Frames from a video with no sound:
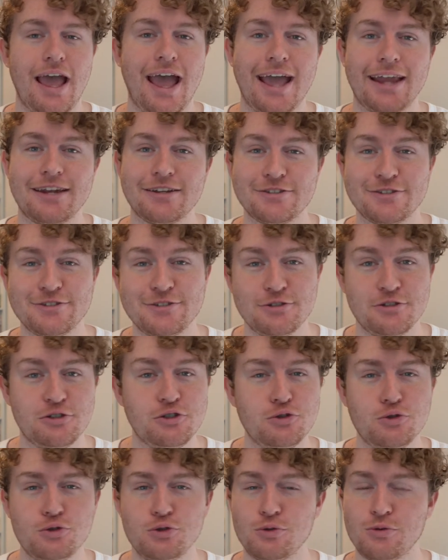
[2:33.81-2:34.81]
Anderson's
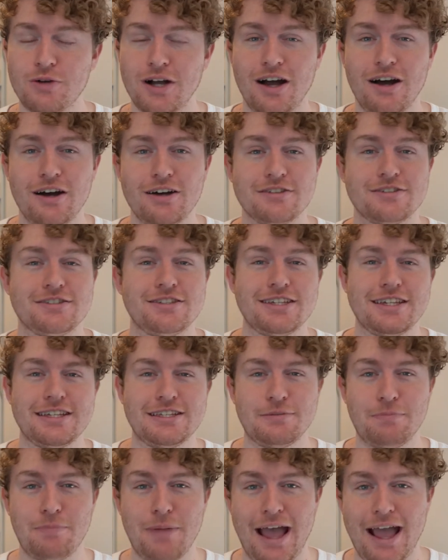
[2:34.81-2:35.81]
usual cast
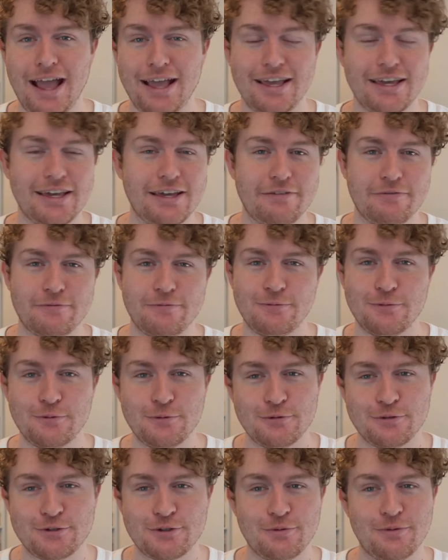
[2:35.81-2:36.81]
is back in
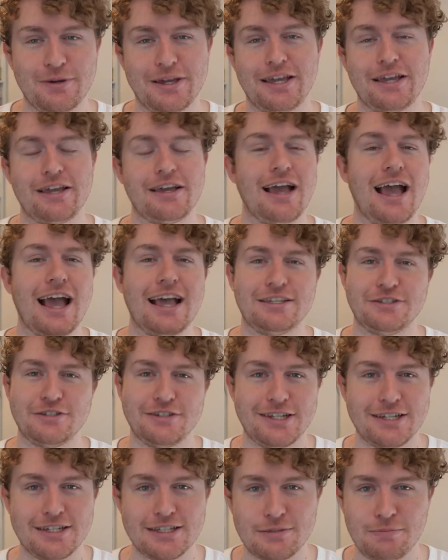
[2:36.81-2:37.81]
full swing, as
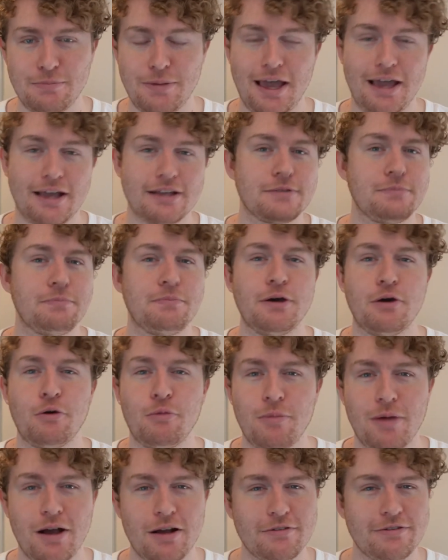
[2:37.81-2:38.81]
you'd expect. Bill
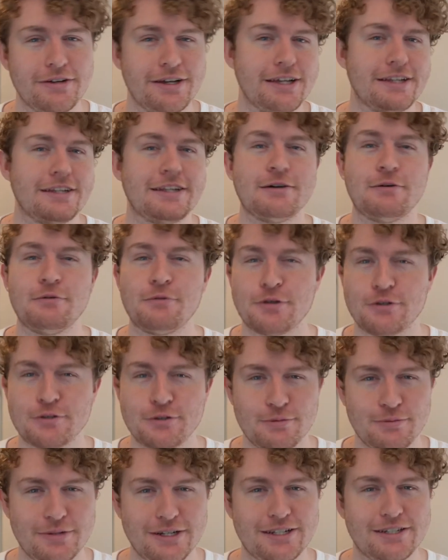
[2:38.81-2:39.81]
Murray, Tilda
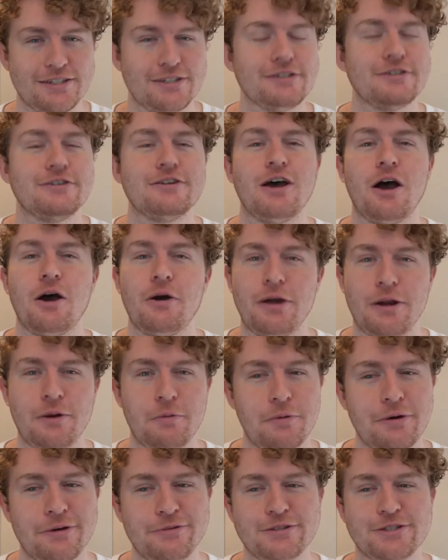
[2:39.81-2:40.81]
Swinton, Owen
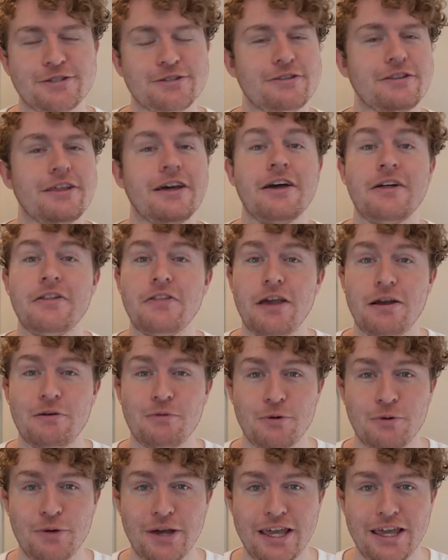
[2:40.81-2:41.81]
Wilson, they're
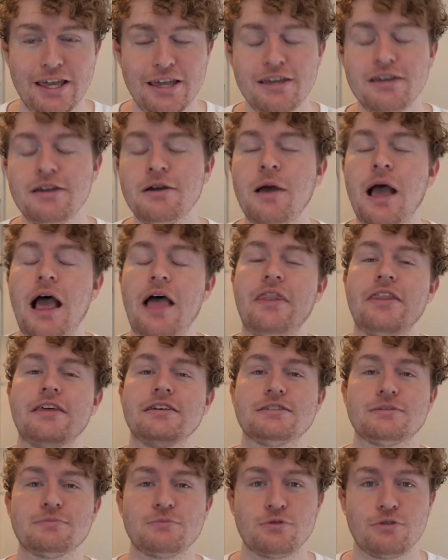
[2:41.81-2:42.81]
all here, and
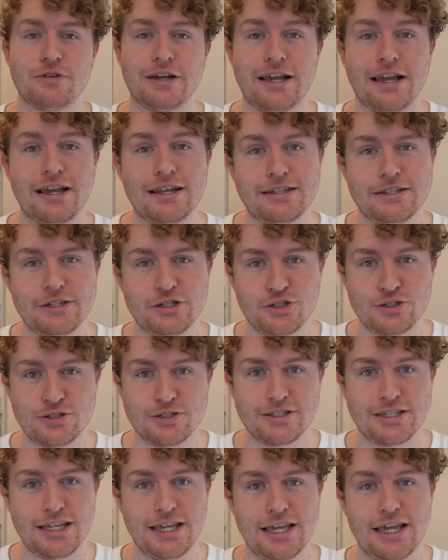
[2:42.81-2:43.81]
there's some great
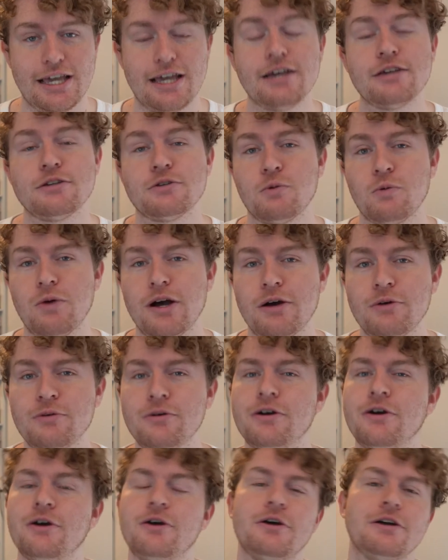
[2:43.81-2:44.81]
additions here as
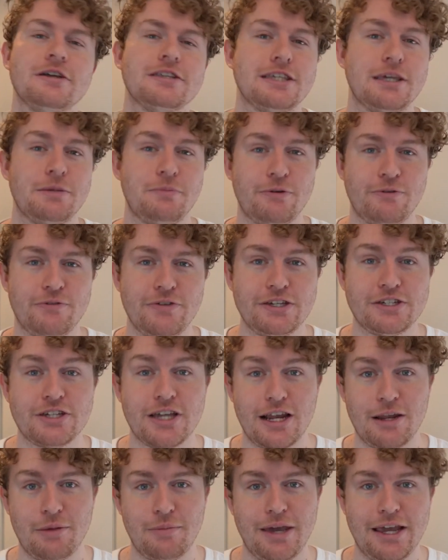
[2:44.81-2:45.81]
well. Timothy
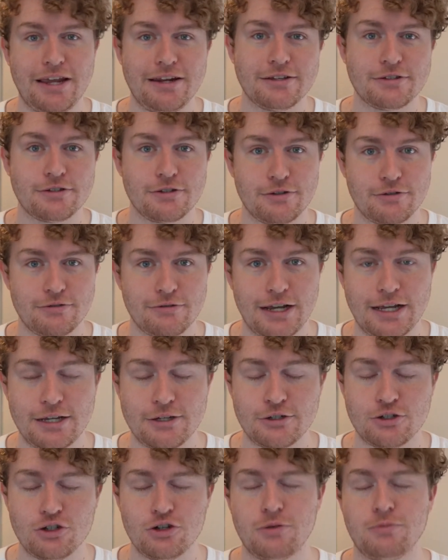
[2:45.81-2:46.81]
Chalamet does a
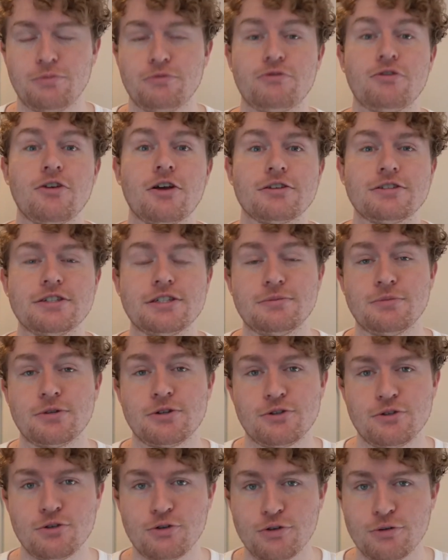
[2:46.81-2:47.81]
great job, Frances
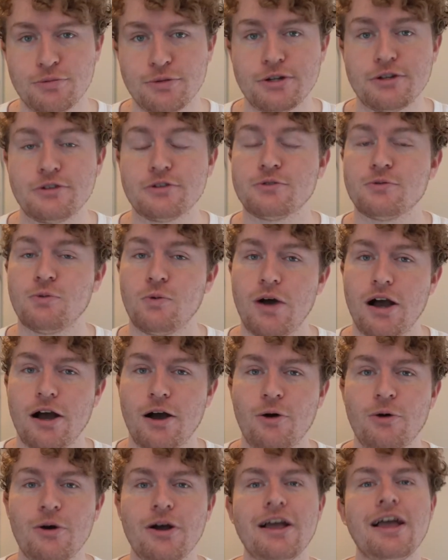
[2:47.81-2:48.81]
McDormand as
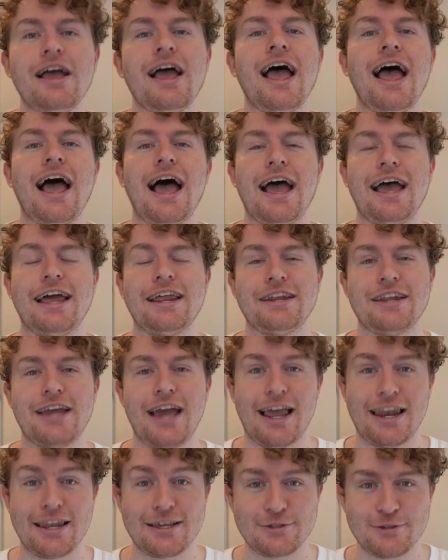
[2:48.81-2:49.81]
well, and
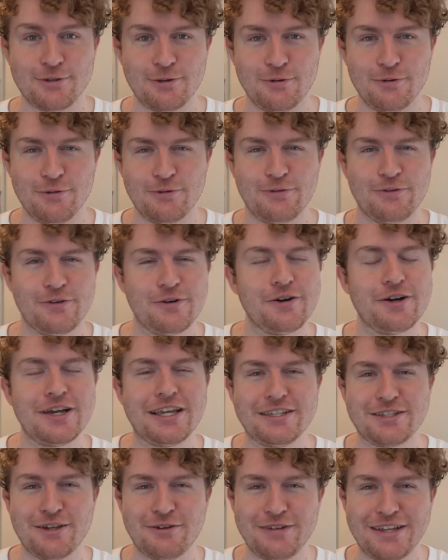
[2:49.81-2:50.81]
Alex Lawfer.
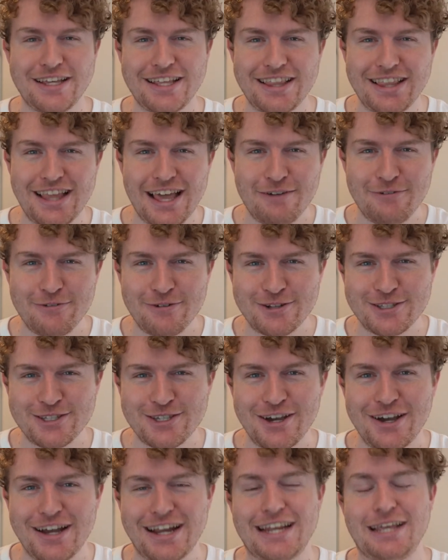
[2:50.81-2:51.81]
He's only in there for a
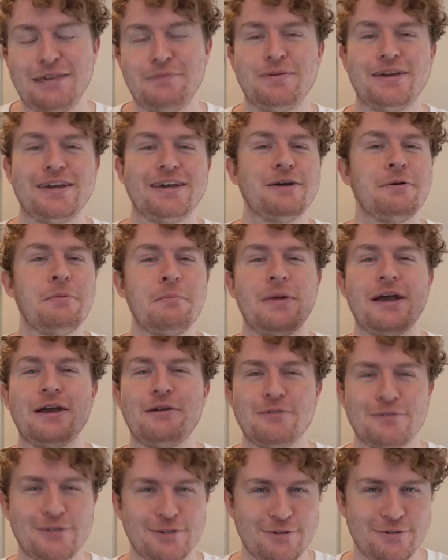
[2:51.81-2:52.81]
tiny bit, but it
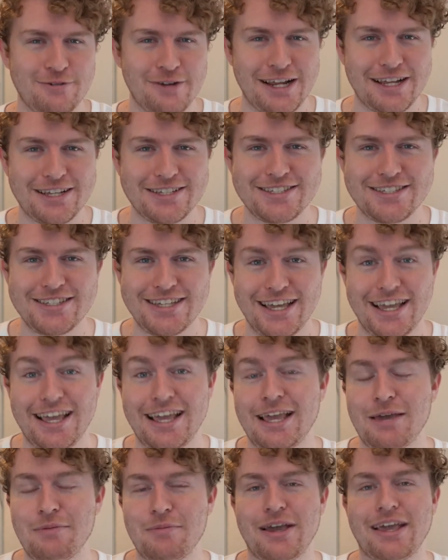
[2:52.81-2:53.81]
was great seeing
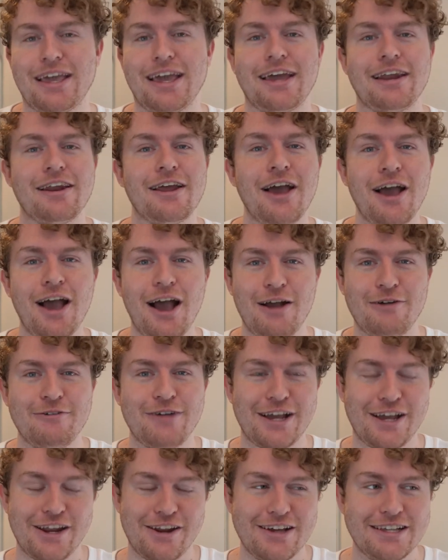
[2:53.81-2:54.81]
him again. I
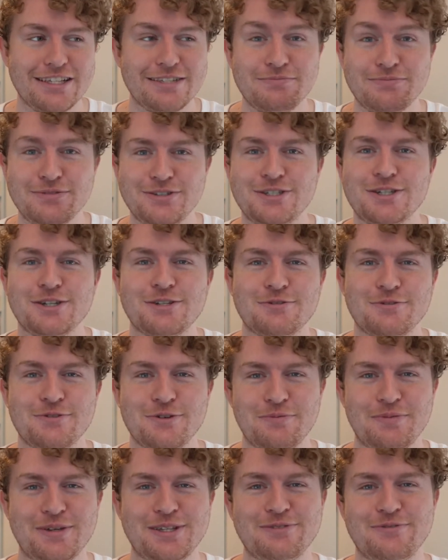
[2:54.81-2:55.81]
recognize him just
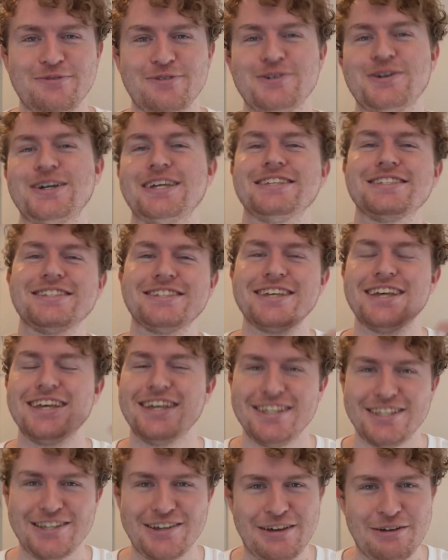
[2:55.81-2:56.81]
from his voice,
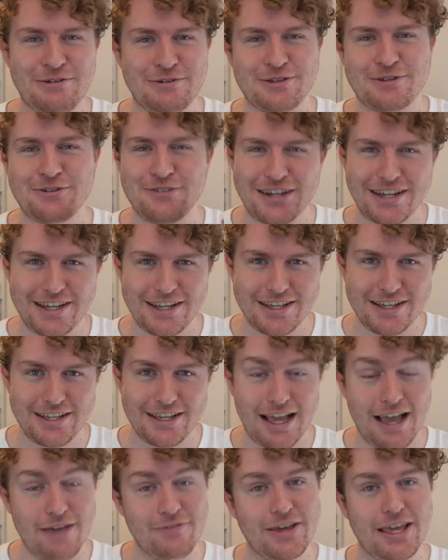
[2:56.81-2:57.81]
so it was great
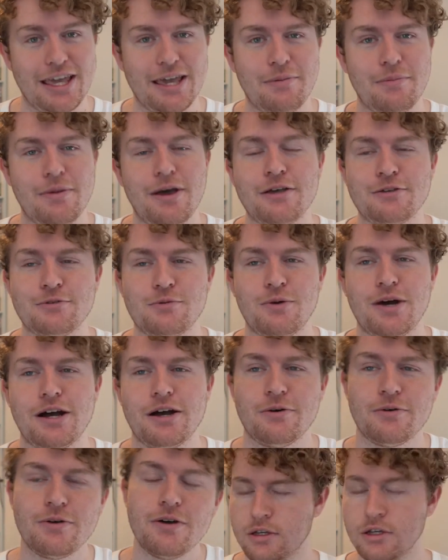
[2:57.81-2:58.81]
having him as
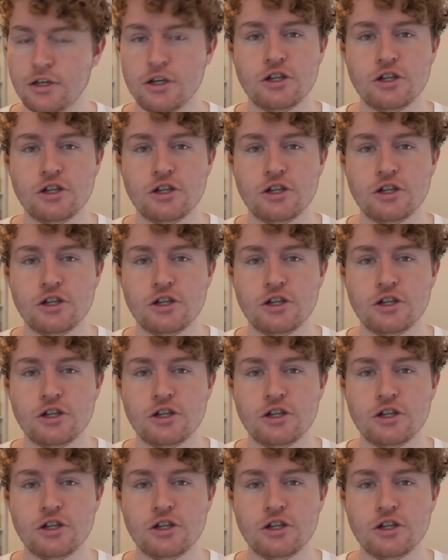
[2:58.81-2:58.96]
well.